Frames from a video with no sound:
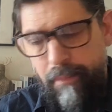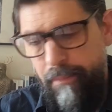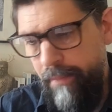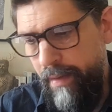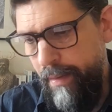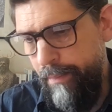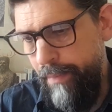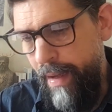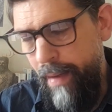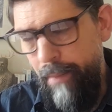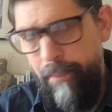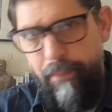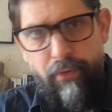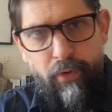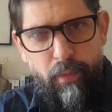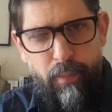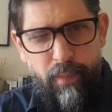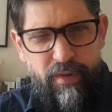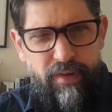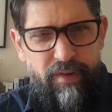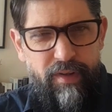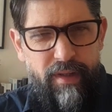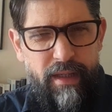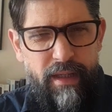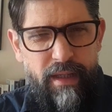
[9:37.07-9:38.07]
about
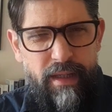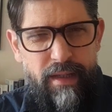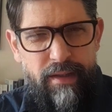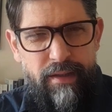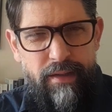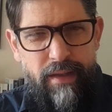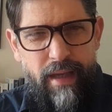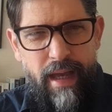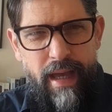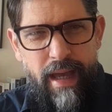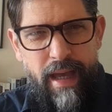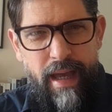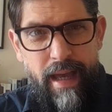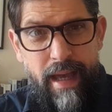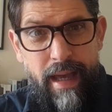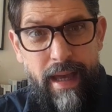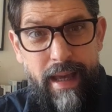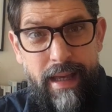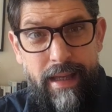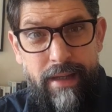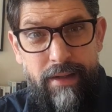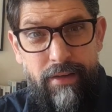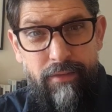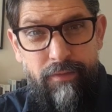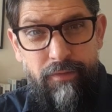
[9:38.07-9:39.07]
property
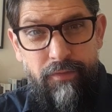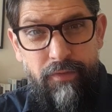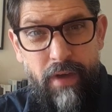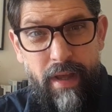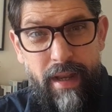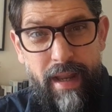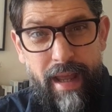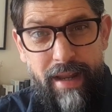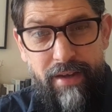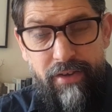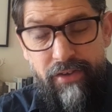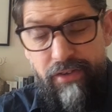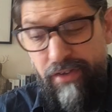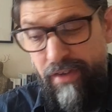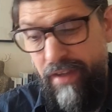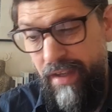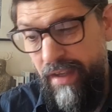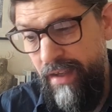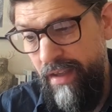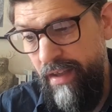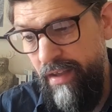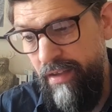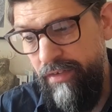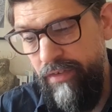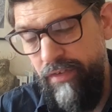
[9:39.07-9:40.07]
and
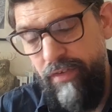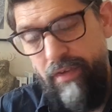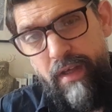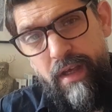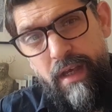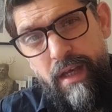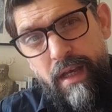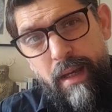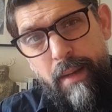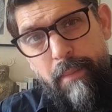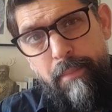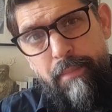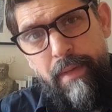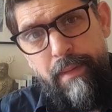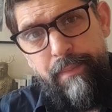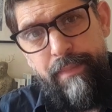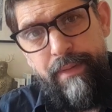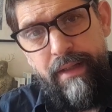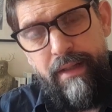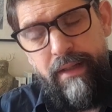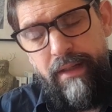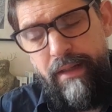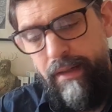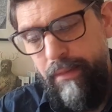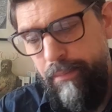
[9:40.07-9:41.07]
finances.
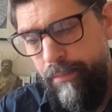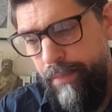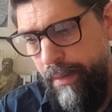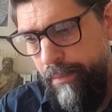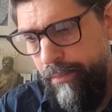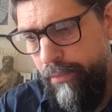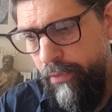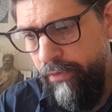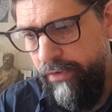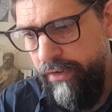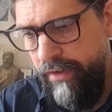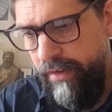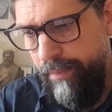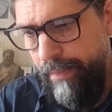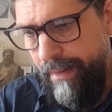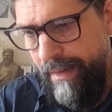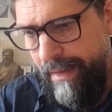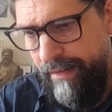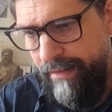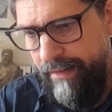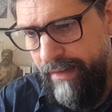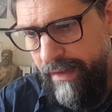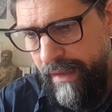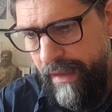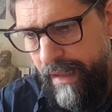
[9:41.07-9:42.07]
Maybe a little bit more
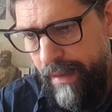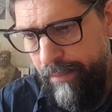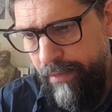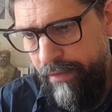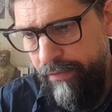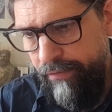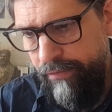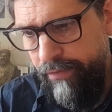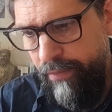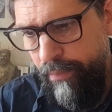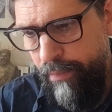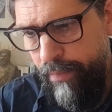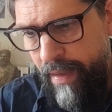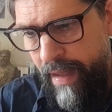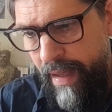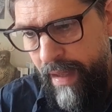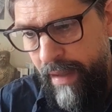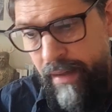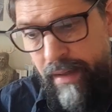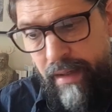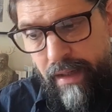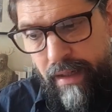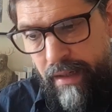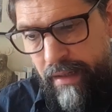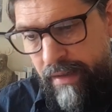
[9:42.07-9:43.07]
stability coming from that.
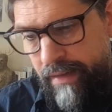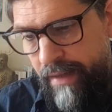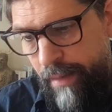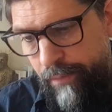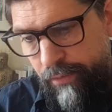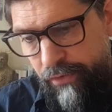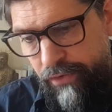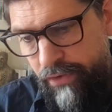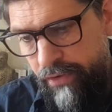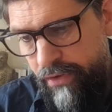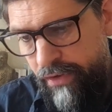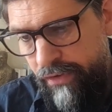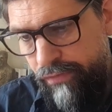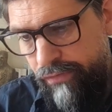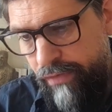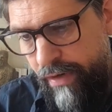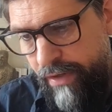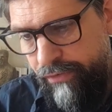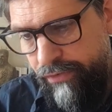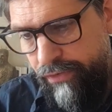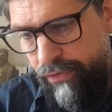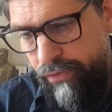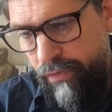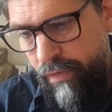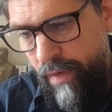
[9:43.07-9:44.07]
Neptune is
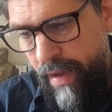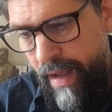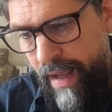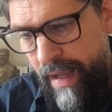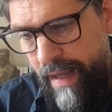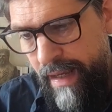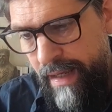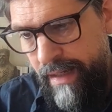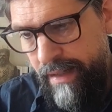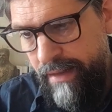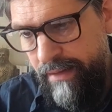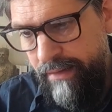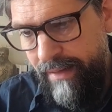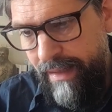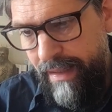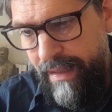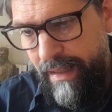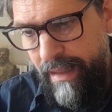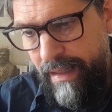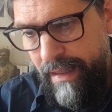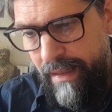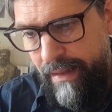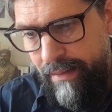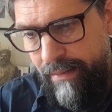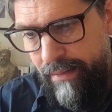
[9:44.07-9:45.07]
retrograde
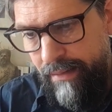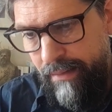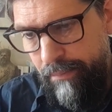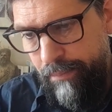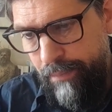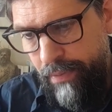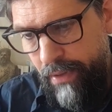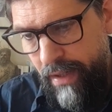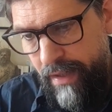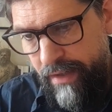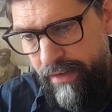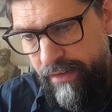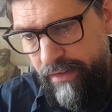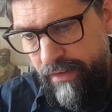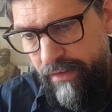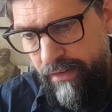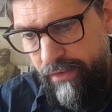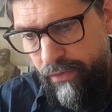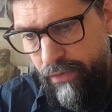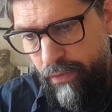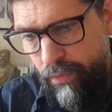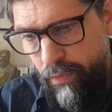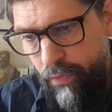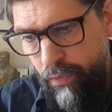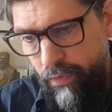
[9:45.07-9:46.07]
in Pisces,
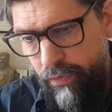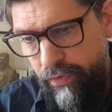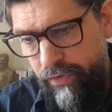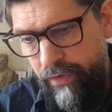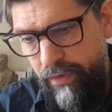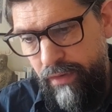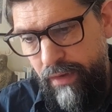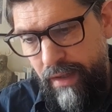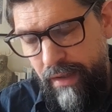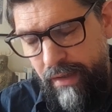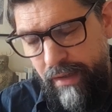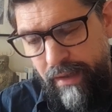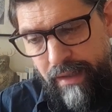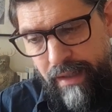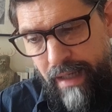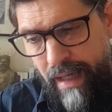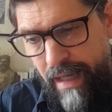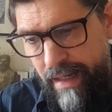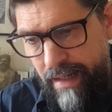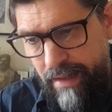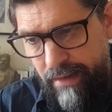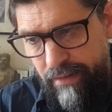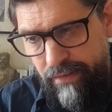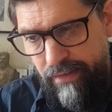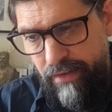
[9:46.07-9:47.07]
of course.
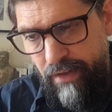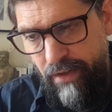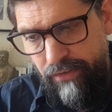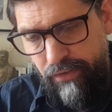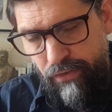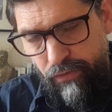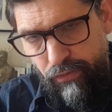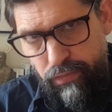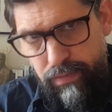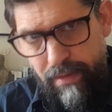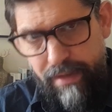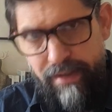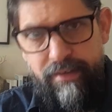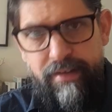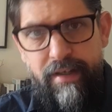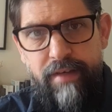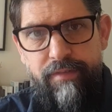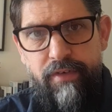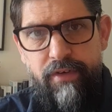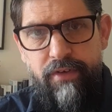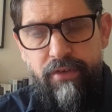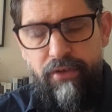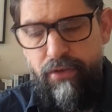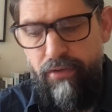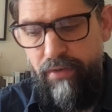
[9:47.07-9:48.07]
Again, it starts at
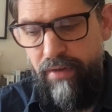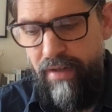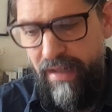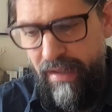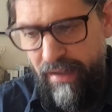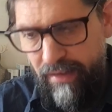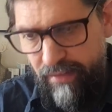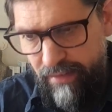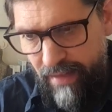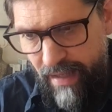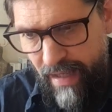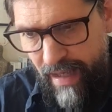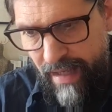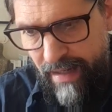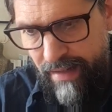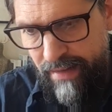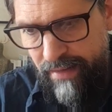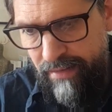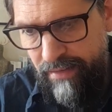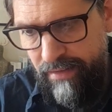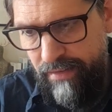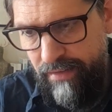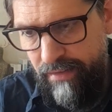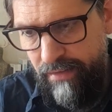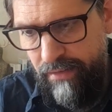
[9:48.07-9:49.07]
27 degrees,
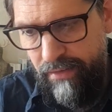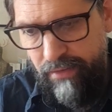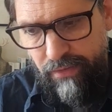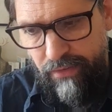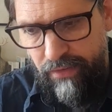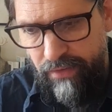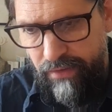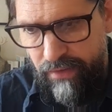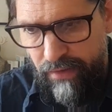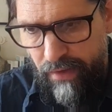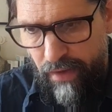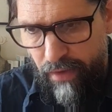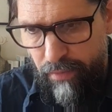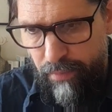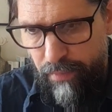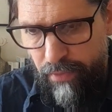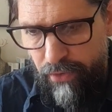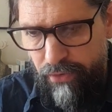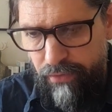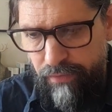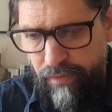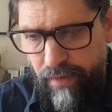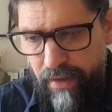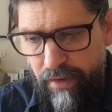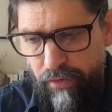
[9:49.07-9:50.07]
ends slow
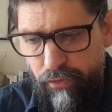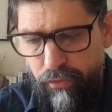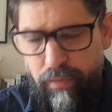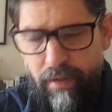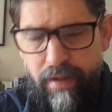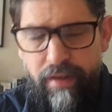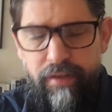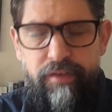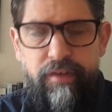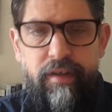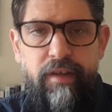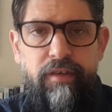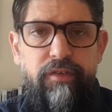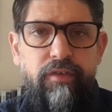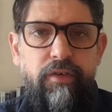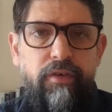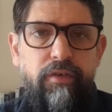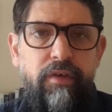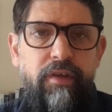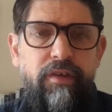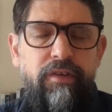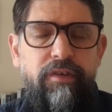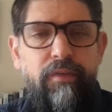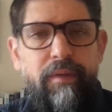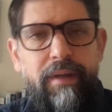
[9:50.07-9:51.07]
moving, 26
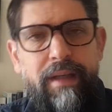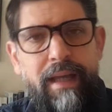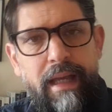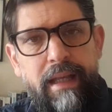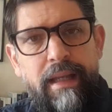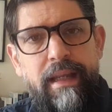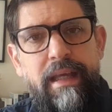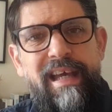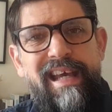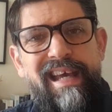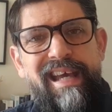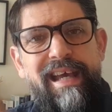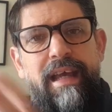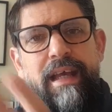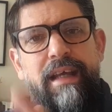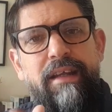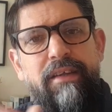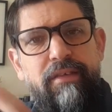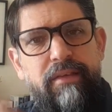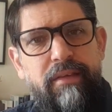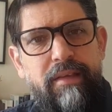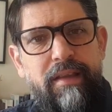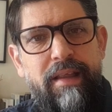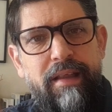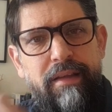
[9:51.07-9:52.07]
degrees. So again,
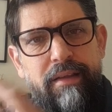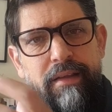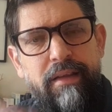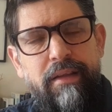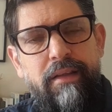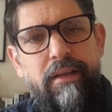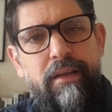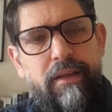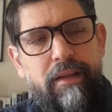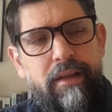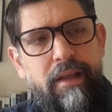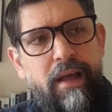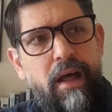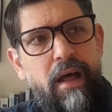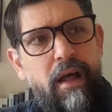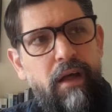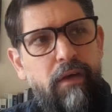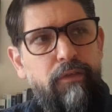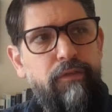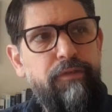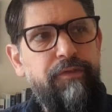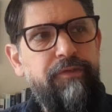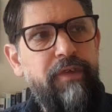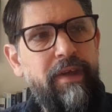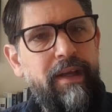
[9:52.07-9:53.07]
it's that
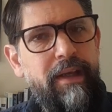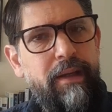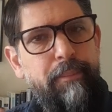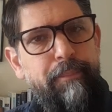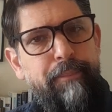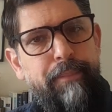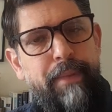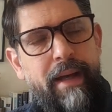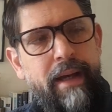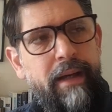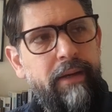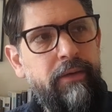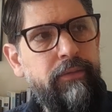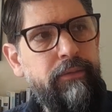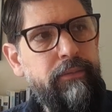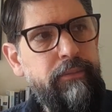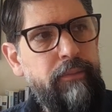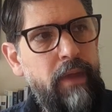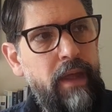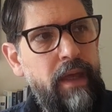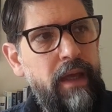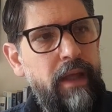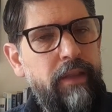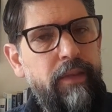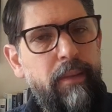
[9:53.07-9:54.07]
whole thing about
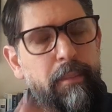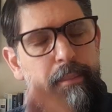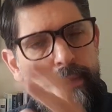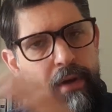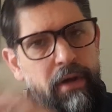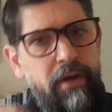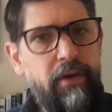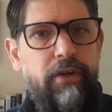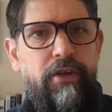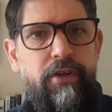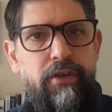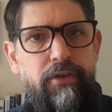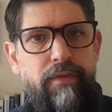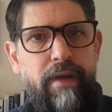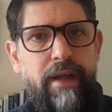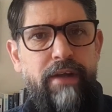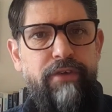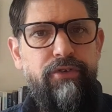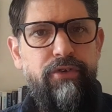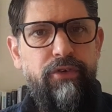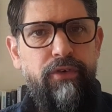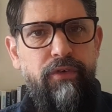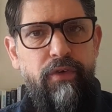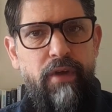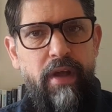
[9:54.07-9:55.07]
the Mercury
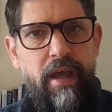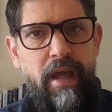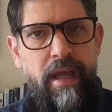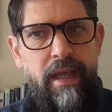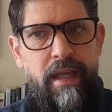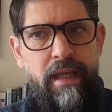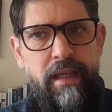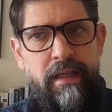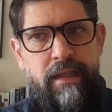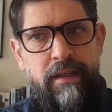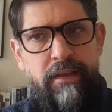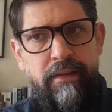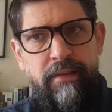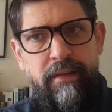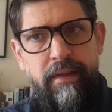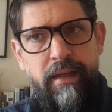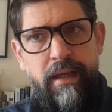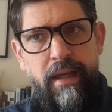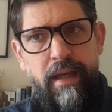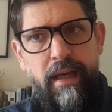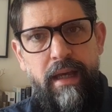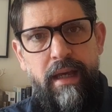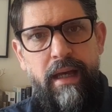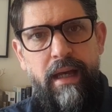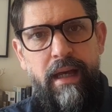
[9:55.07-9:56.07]
retrograde,
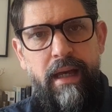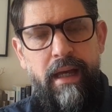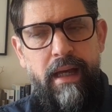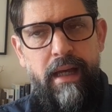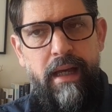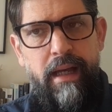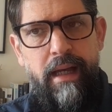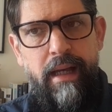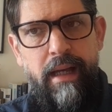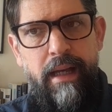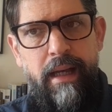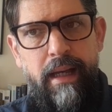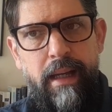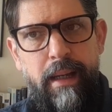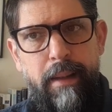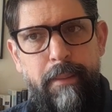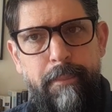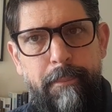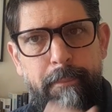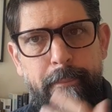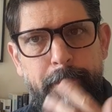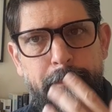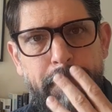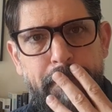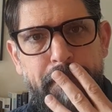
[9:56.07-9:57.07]

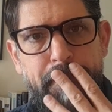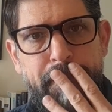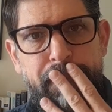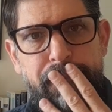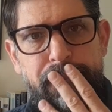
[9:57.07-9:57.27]
Mars